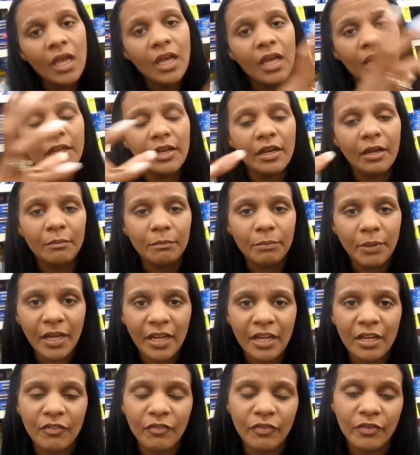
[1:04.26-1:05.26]
and I'm
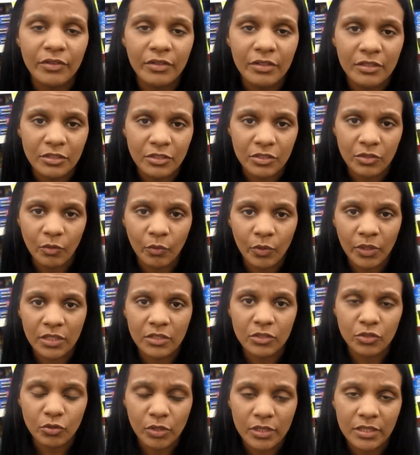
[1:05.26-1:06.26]
paying for this
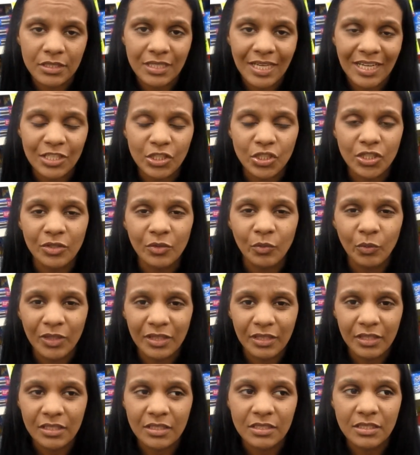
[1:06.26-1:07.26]
week's transaction with
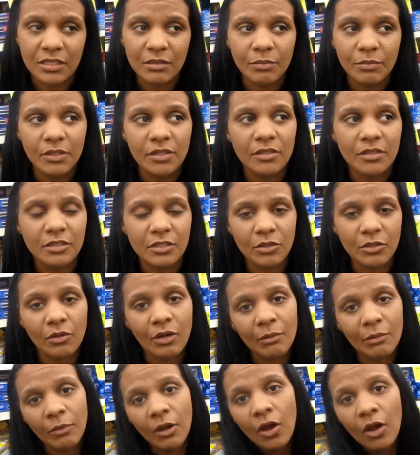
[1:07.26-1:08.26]
ECBs. So
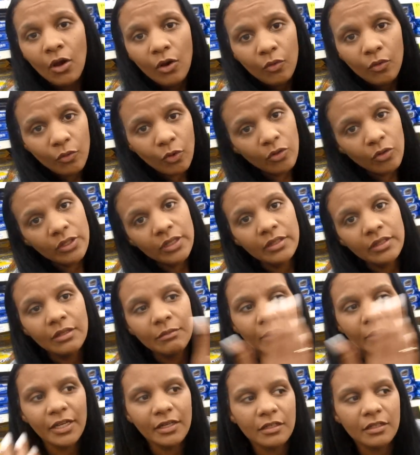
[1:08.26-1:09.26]
I'm rolling them
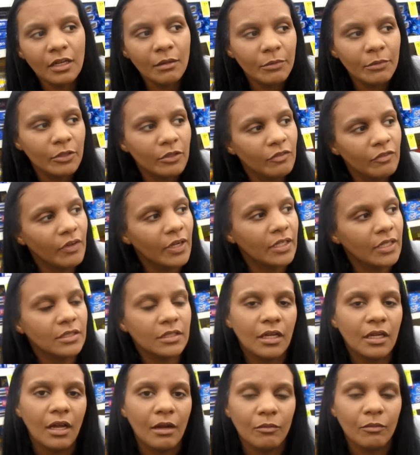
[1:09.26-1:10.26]
like a domino effect.
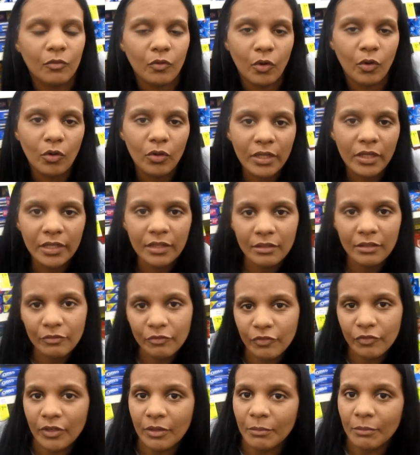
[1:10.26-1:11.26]
I'm rolling them
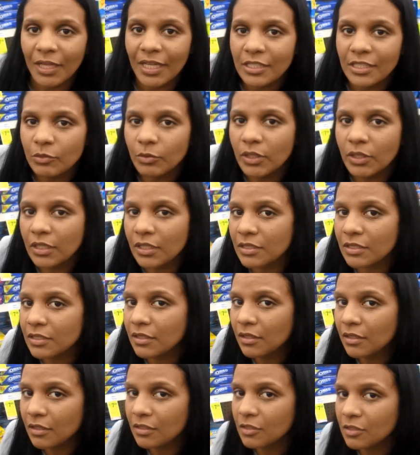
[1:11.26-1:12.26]
from last week into
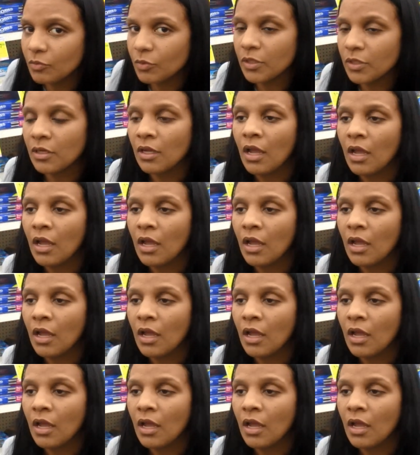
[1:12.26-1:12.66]
this week.